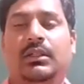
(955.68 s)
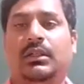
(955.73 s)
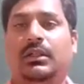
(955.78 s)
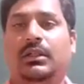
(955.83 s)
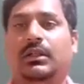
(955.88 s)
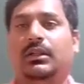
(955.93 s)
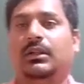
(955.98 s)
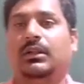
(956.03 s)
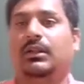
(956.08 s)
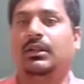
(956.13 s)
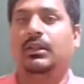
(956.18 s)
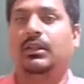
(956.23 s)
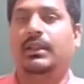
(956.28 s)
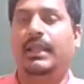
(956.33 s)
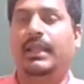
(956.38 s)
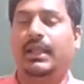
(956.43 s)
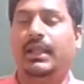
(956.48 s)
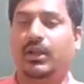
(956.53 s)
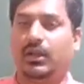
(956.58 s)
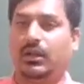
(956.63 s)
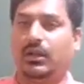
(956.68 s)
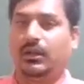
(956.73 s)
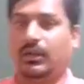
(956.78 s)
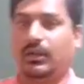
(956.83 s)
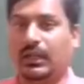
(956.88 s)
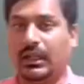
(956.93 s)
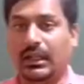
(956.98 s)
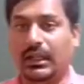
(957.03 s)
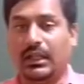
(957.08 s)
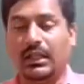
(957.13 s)
their
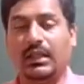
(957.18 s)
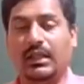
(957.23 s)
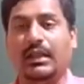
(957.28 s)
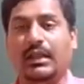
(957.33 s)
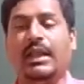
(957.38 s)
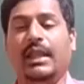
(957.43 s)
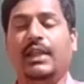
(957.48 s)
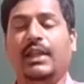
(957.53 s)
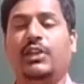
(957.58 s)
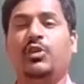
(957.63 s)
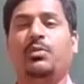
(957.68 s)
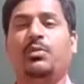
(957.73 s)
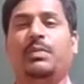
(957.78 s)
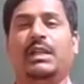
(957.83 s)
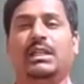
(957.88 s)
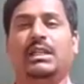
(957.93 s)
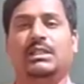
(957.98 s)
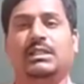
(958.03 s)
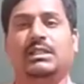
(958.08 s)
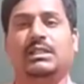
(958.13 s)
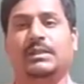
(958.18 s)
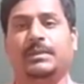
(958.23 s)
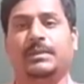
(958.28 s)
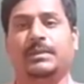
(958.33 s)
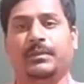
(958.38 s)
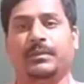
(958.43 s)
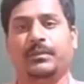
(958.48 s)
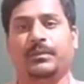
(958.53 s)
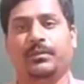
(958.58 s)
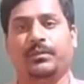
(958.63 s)
native place,
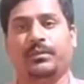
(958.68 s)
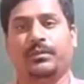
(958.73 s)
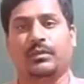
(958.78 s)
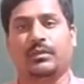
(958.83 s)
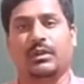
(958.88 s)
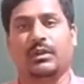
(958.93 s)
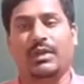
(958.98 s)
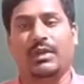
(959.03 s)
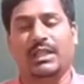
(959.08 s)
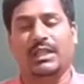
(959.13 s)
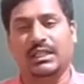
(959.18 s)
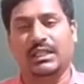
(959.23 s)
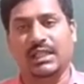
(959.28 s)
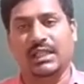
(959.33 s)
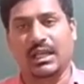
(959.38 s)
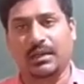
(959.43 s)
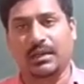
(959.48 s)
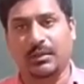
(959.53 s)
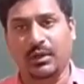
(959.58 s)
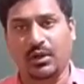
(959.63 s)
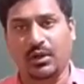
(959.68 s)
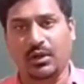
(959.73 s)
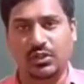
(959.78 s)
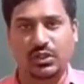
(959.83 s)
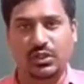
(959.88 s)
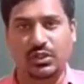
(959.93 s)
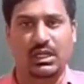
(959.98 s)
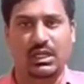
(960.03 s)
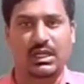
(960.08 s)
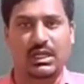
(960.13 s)
whether they are belongs to
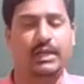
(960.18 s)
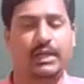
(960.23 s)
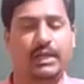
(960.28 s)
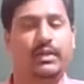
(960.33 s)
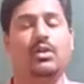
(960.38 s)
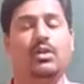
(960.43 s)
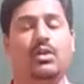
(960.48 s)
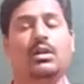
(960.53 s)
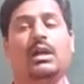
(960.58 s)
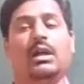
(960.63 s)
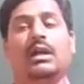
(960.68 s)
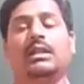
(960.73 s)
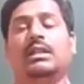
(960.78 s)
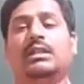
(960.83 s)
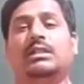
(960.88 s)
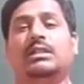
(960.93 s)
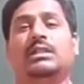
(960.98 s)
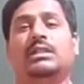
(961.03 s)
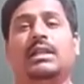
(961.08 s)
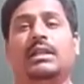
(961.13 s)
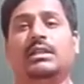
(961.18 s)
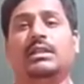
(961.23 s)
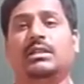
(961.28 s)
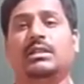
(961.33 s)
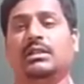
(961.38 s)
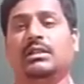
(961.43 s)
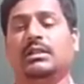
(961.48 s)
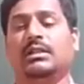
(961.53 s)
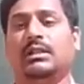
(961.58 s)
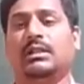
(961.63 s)
Karnataka or other state,
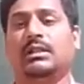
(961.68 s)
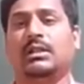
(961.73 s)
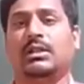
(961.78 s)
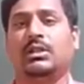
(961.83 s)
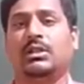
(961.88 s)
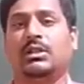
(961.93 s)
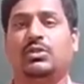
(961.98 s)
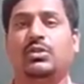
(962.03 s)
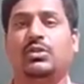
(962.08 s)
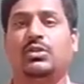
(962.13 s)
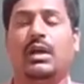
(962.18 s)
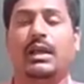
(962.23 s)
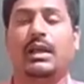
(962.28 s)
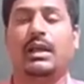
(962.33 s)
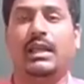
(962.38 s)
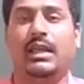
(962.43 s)
so again